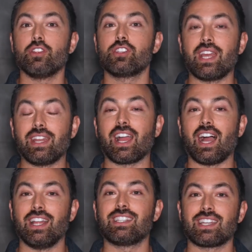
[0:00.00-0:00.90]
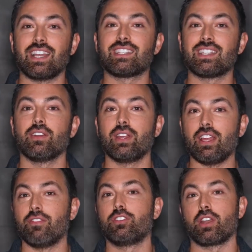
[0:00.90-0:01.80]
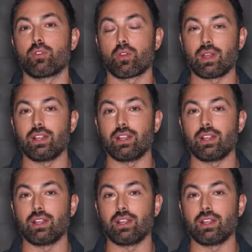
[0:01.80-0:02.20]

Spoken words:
understanding Einstein's theory of general